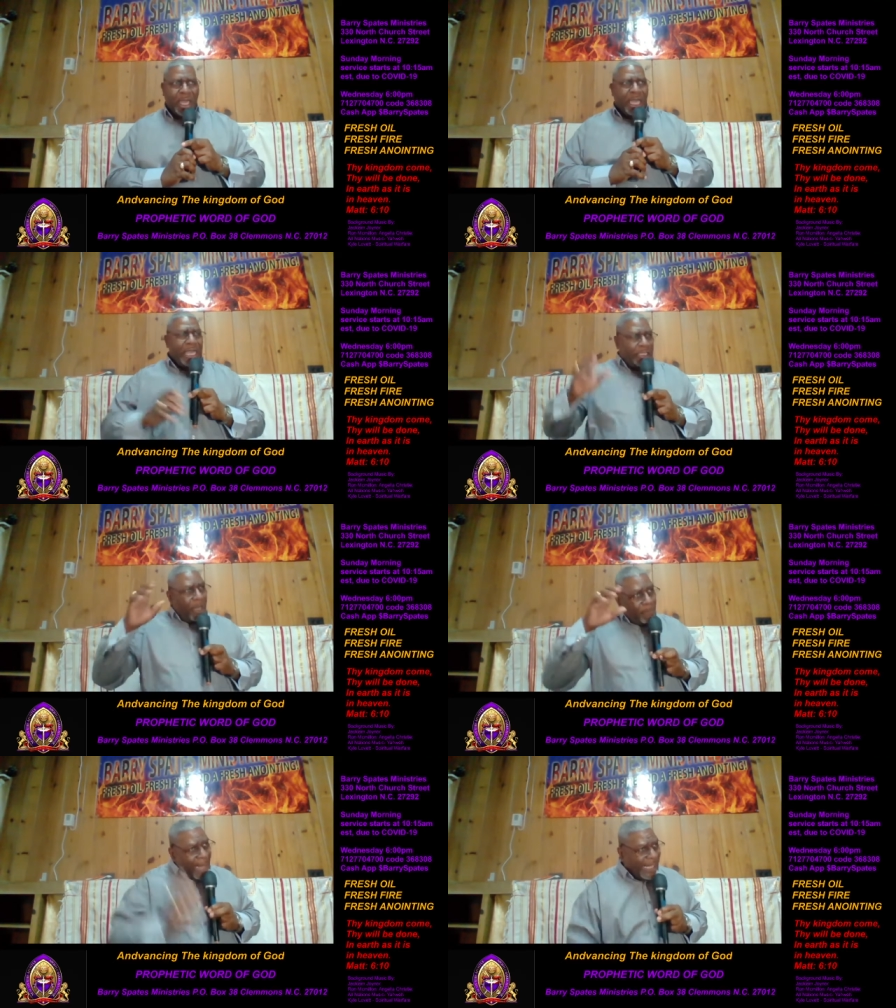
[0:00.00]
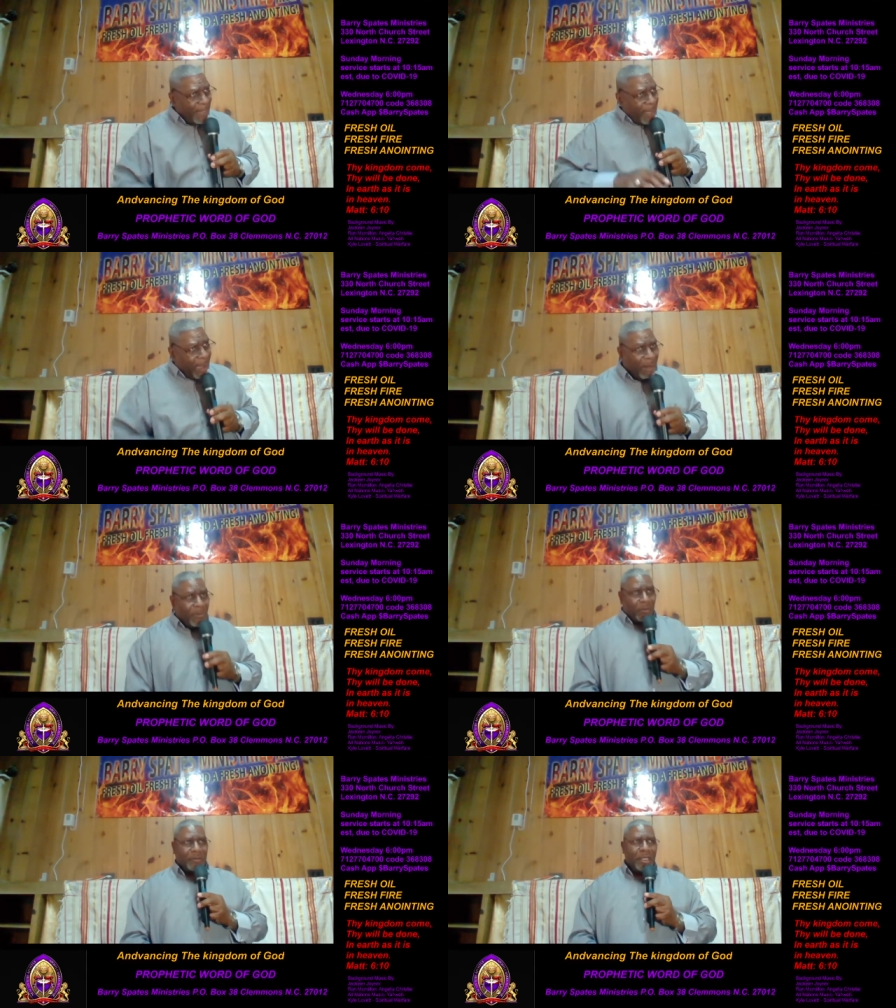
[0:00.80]
He made him
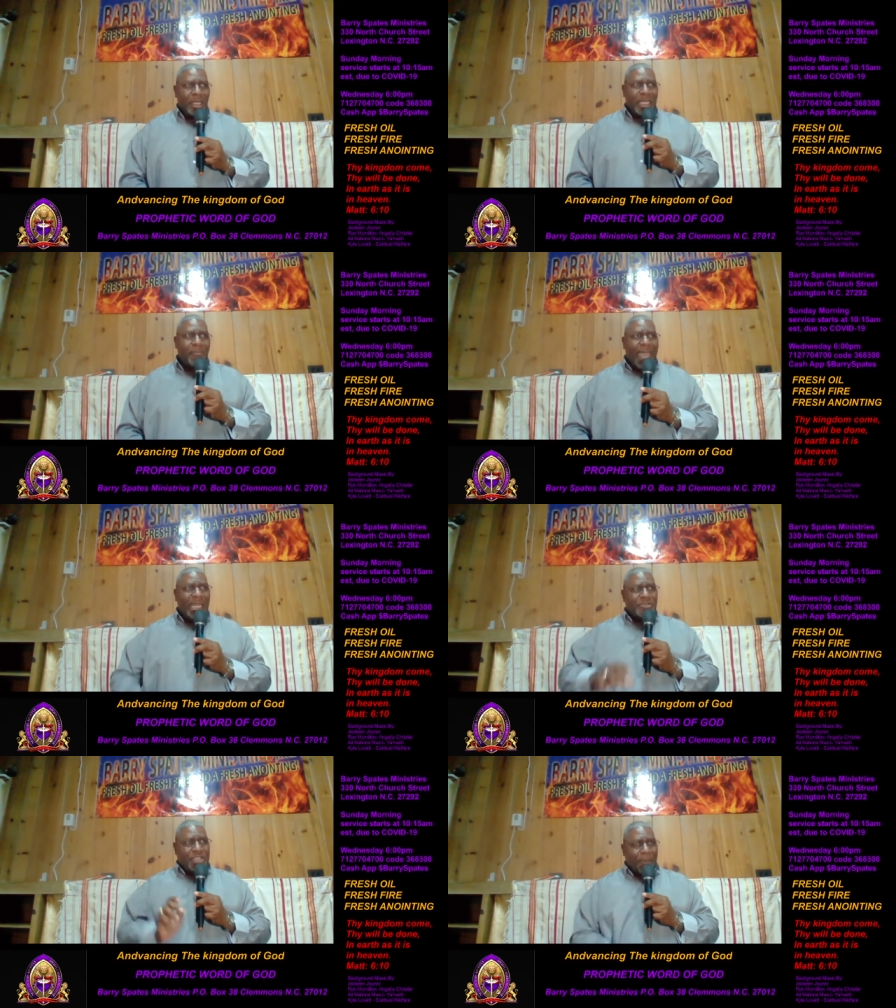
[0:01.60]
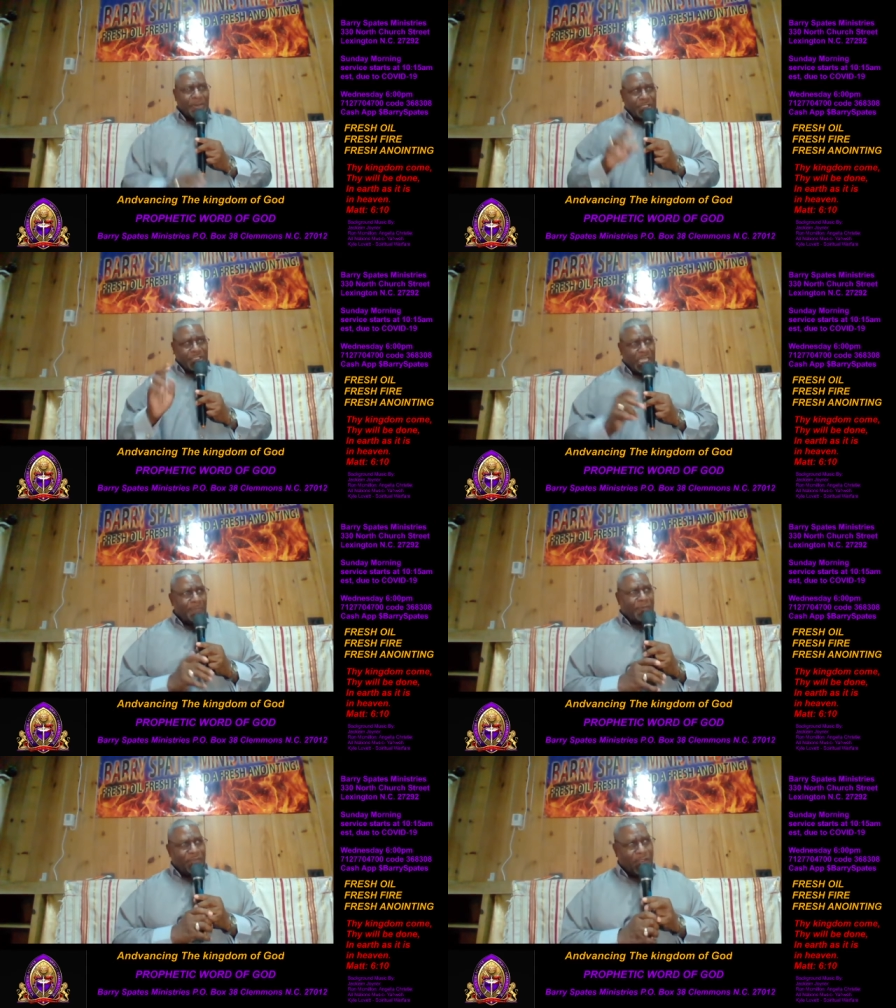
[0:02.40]
humble. He made him shepherd the
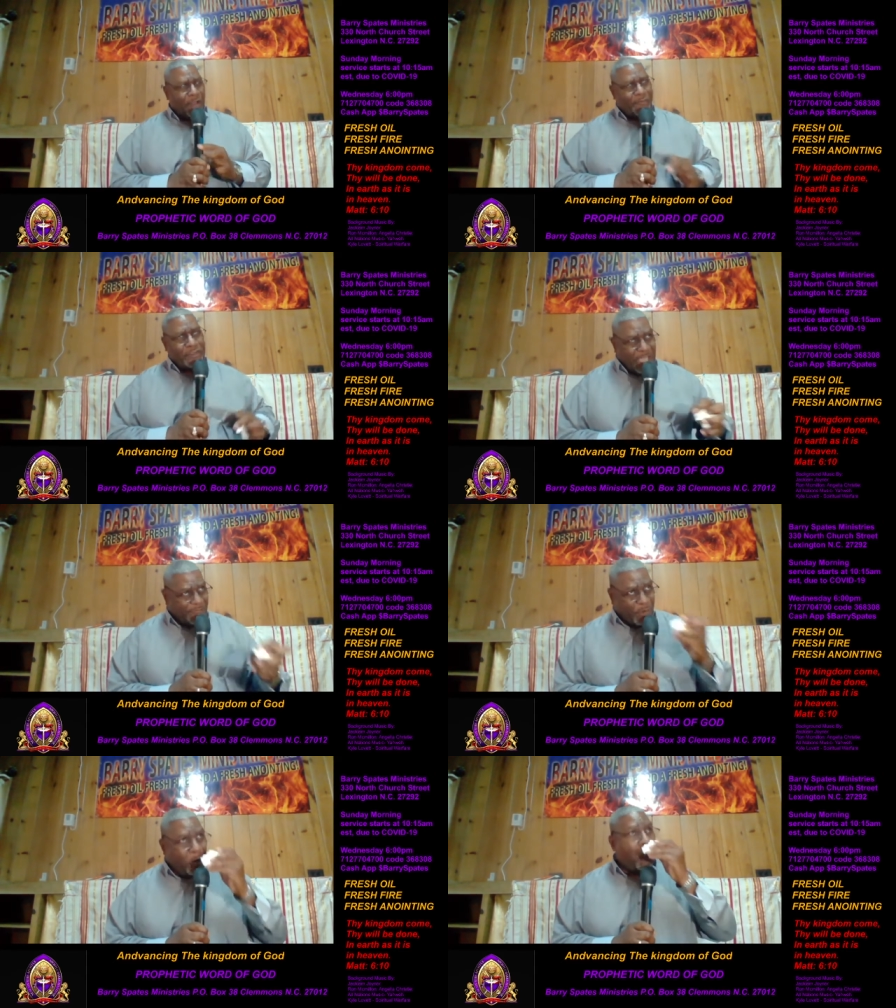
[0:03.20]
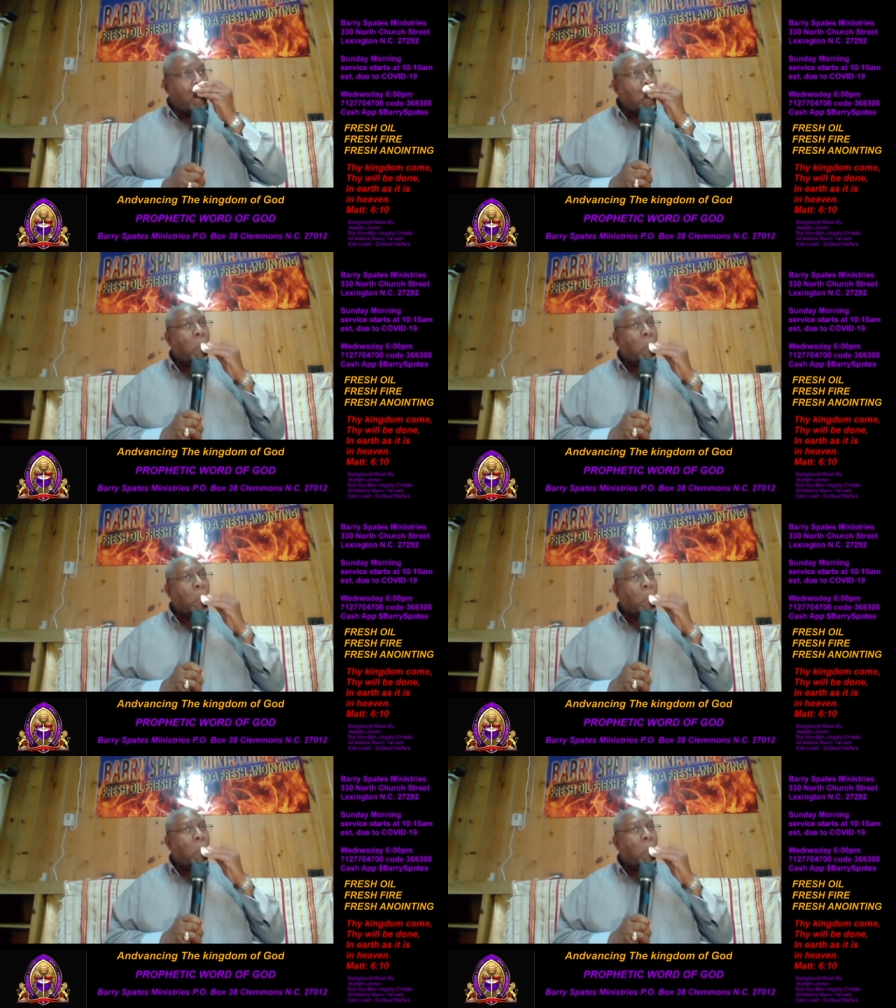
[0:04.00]
sheep for Jethro,